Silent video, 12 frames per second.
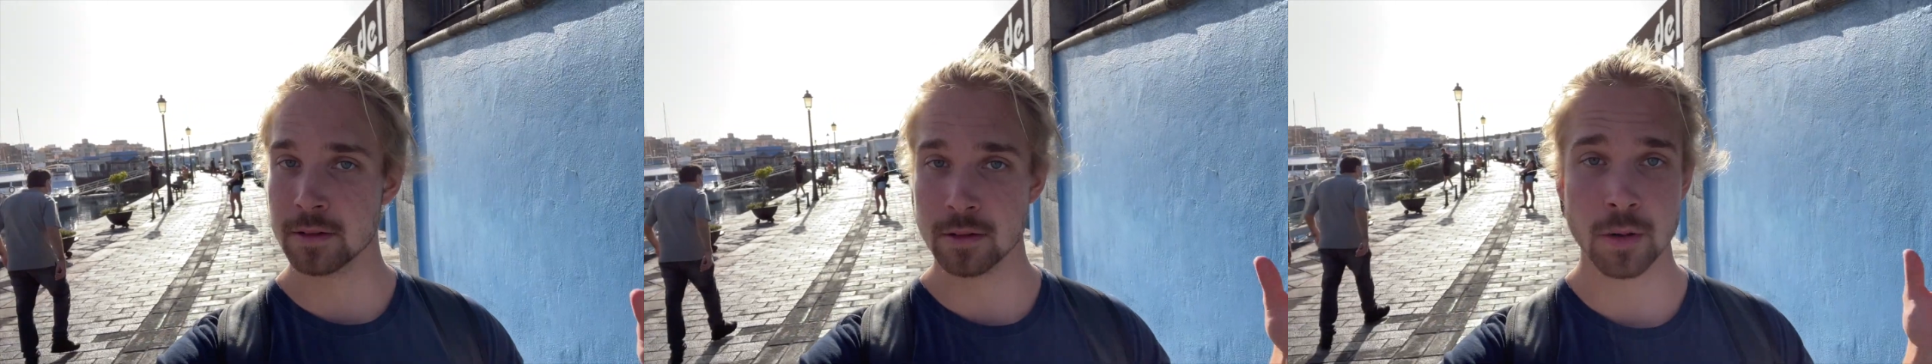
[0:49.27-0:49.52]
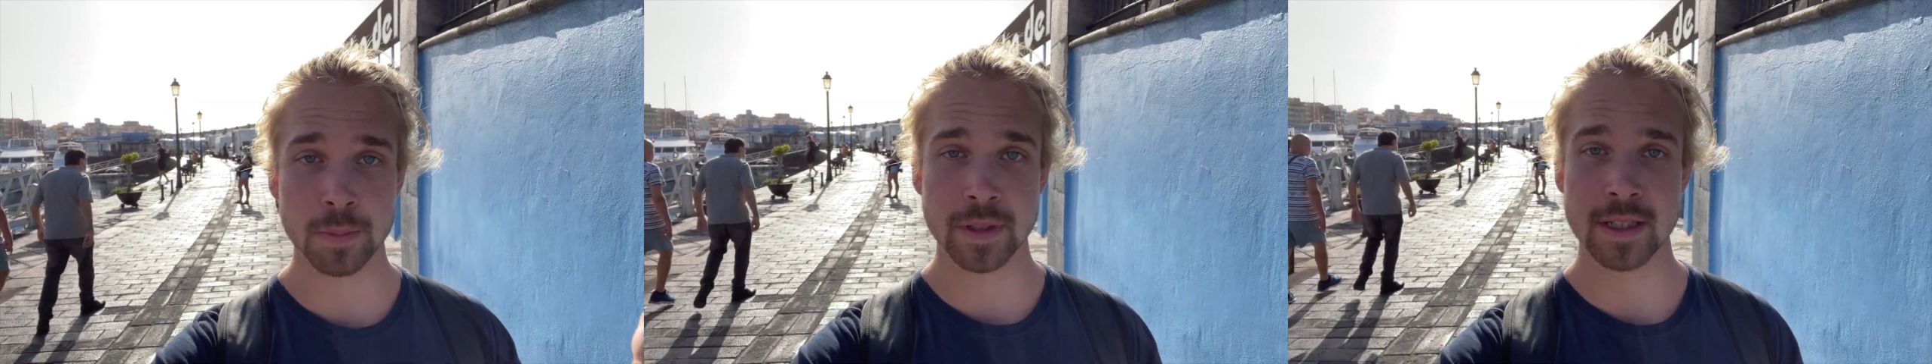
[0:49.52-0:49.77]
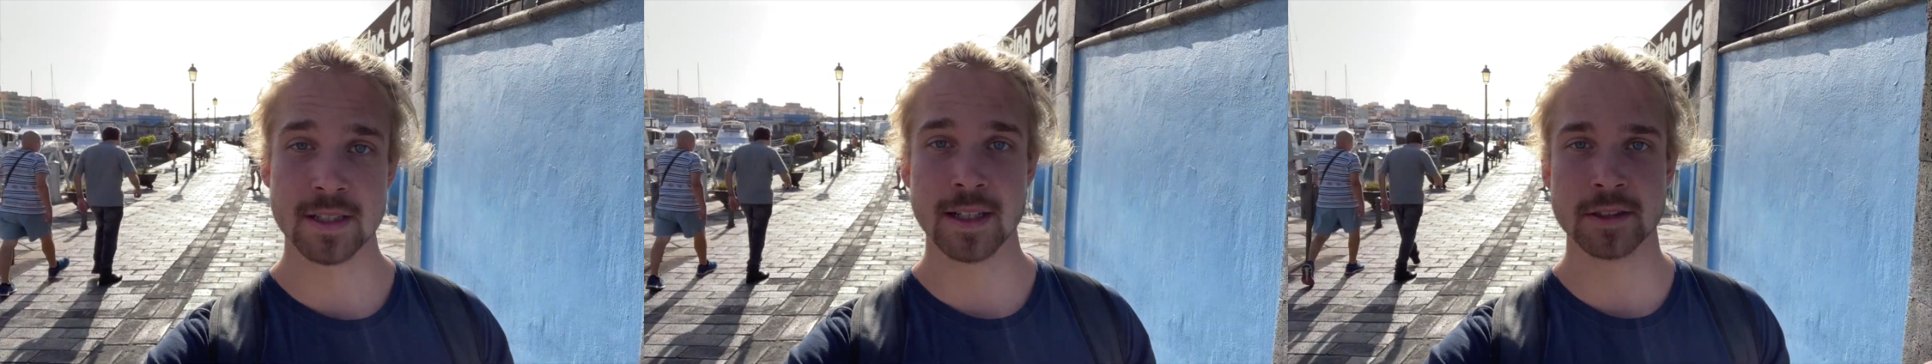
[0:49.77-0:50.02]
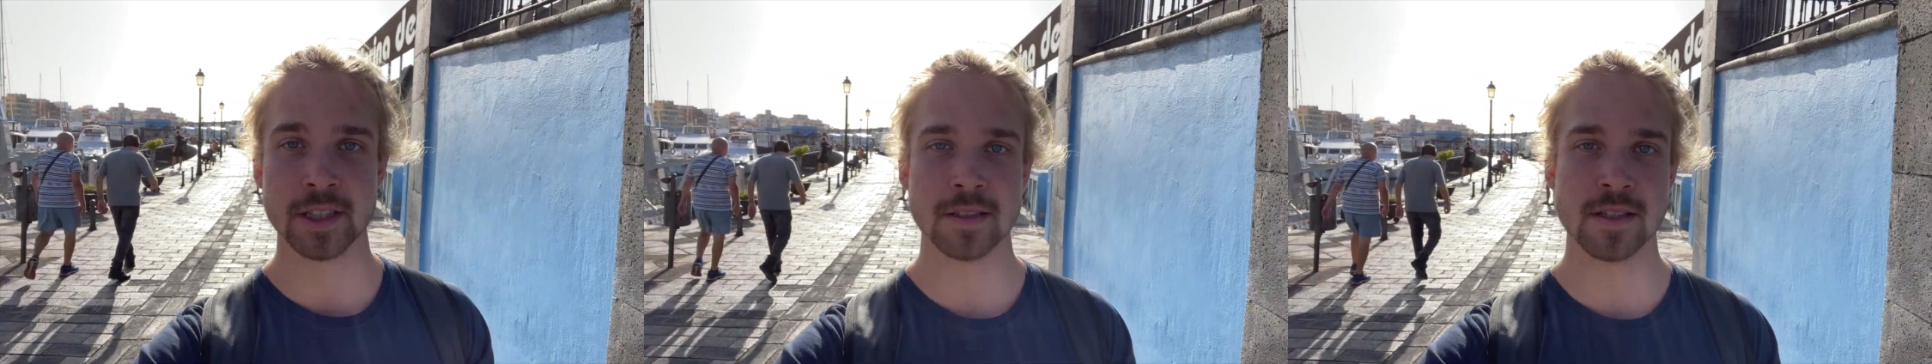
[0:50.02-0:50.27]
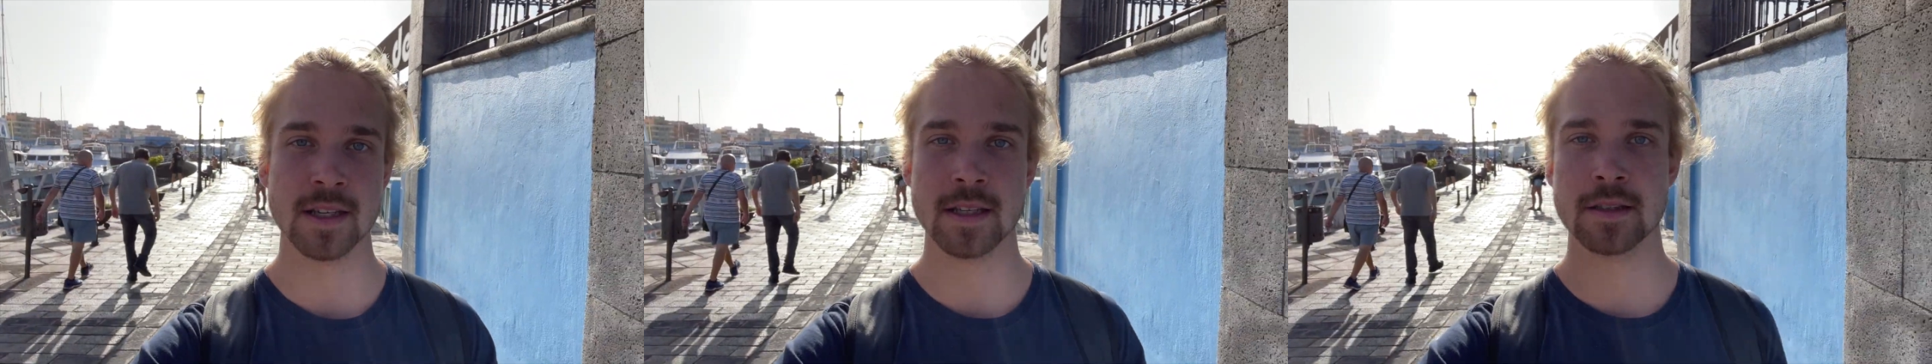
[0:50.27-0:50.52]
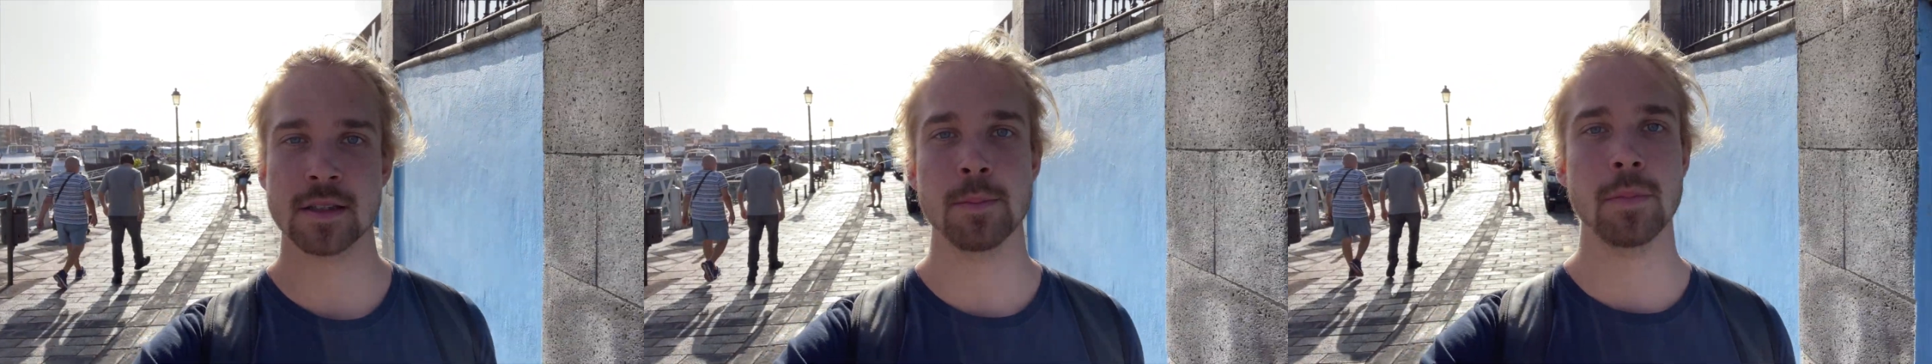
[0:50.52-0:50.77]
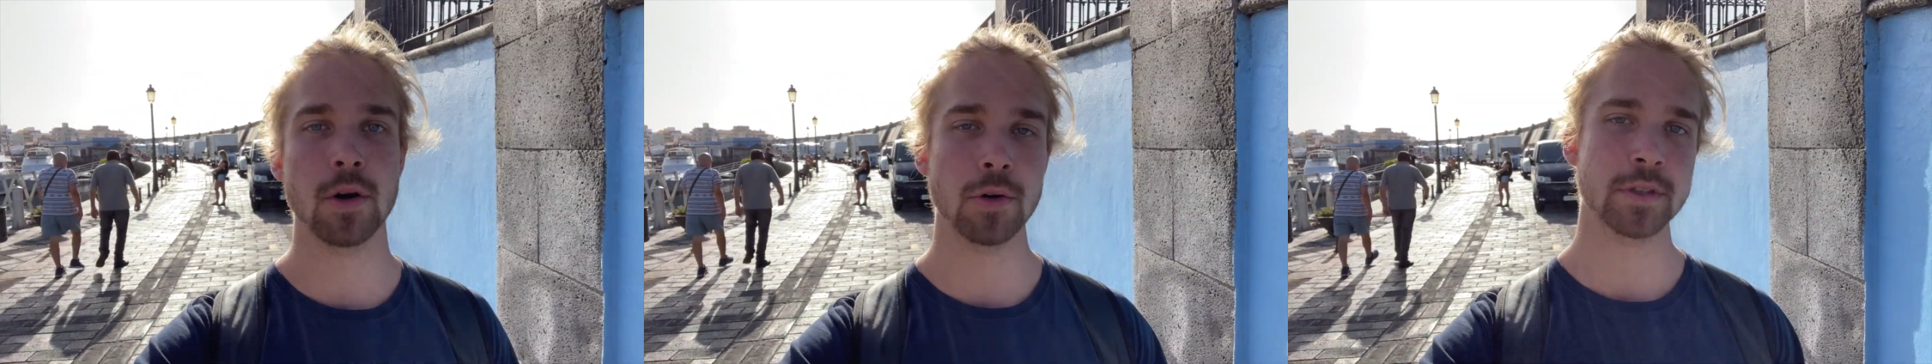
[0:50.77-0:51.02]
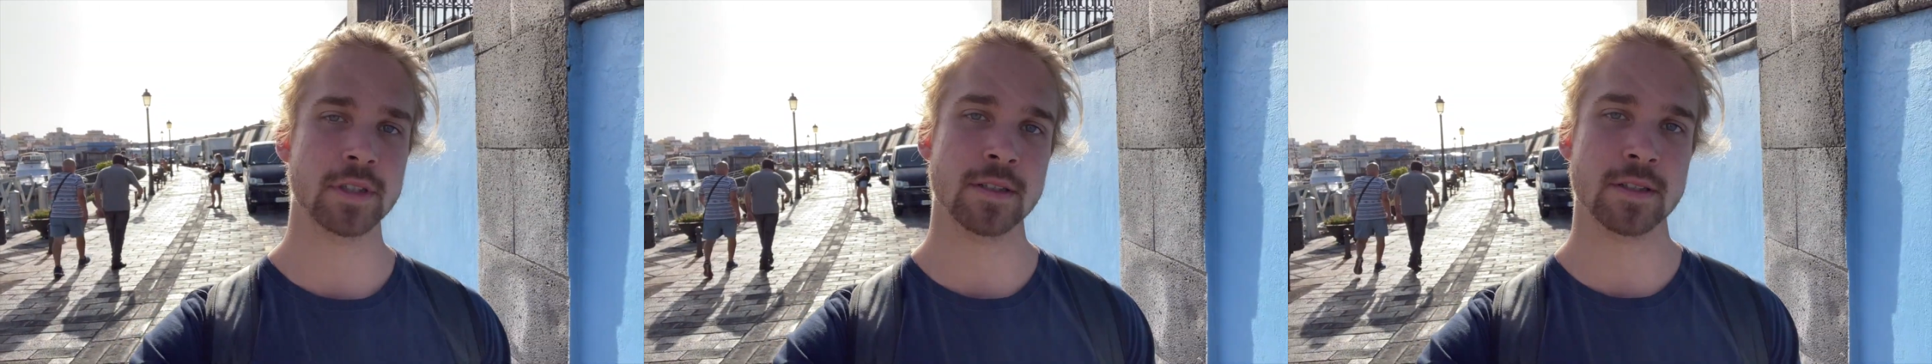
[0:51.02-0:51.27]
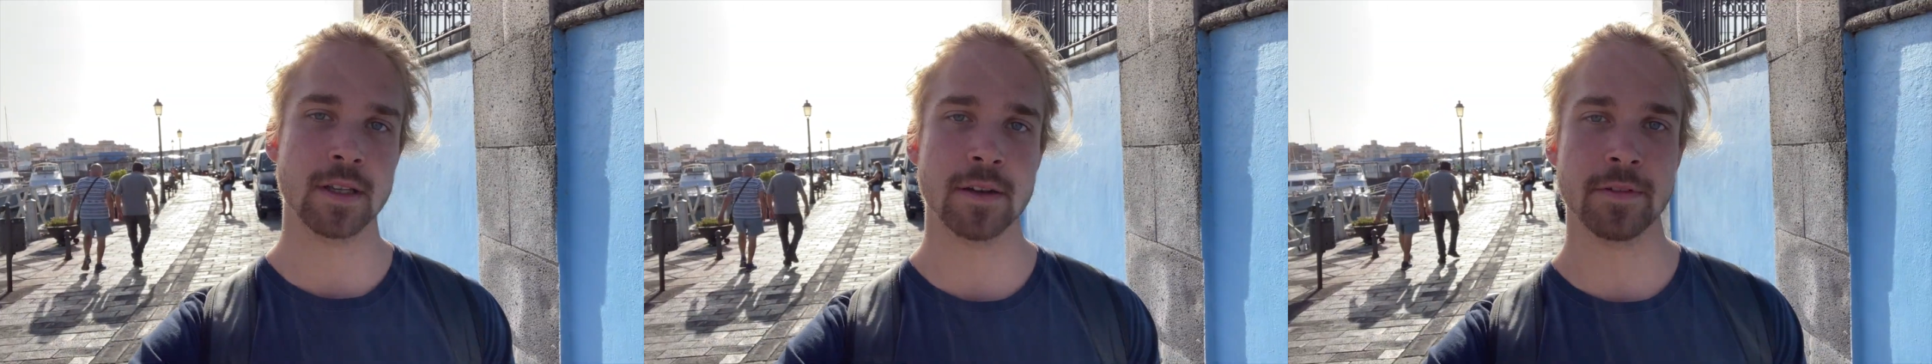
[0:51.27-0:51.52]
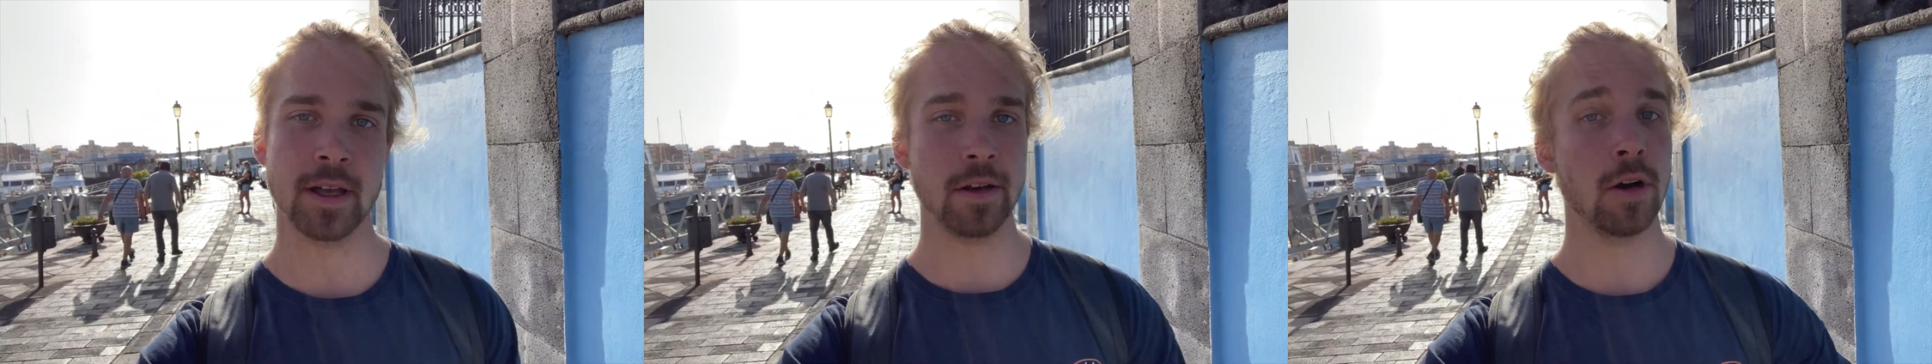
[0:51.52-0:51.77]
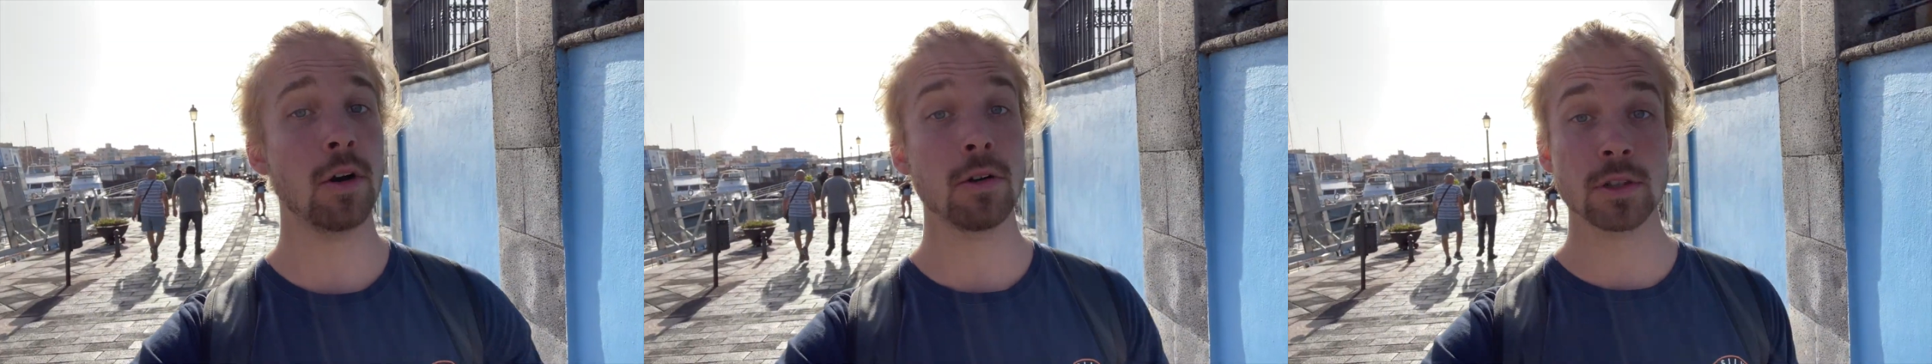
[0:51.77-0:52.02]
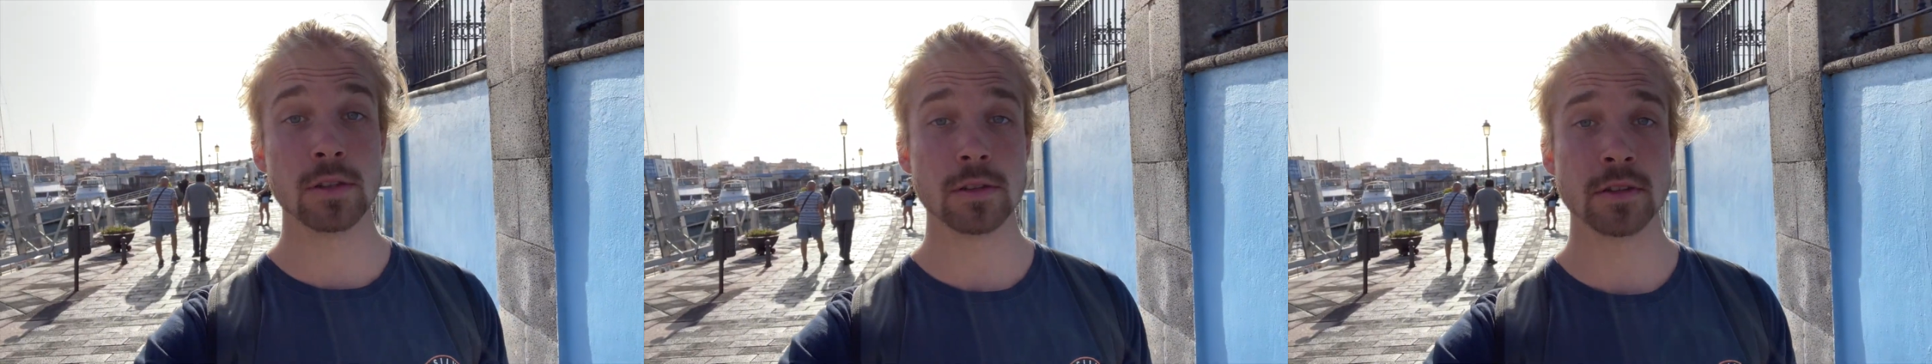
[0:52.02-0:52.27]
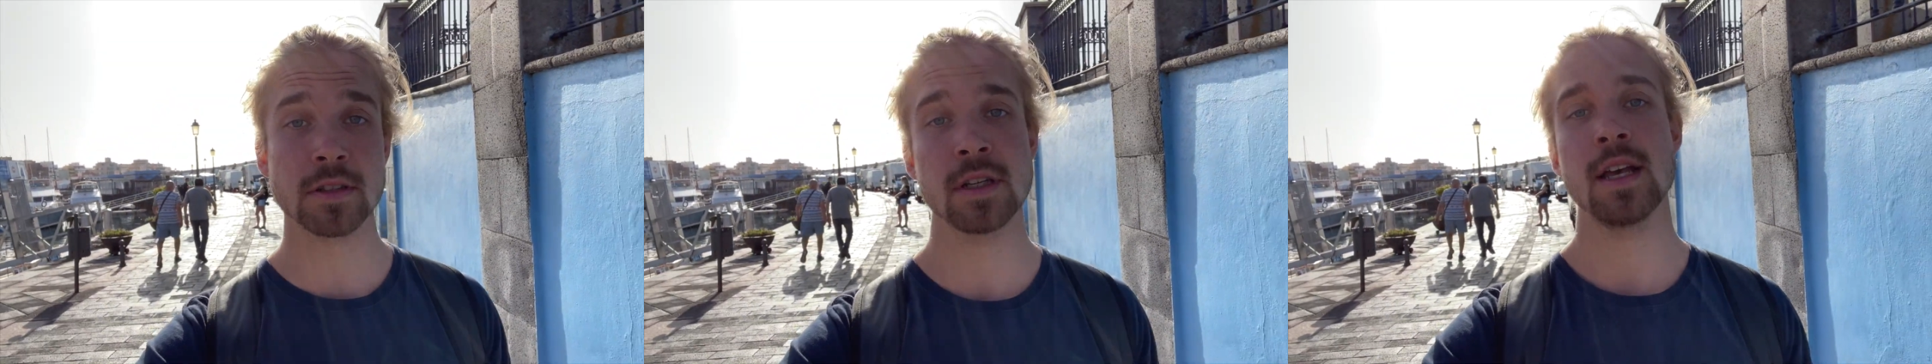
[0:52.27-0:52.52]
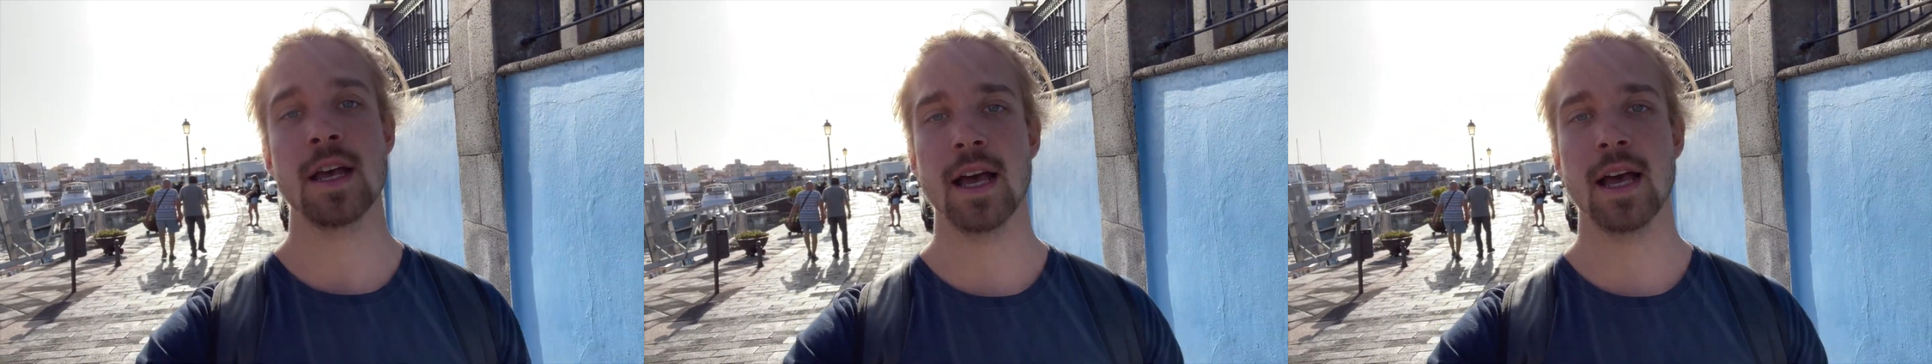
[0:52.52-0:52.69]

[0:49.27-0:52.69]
companies like jet skis and boats and stuff and hotels,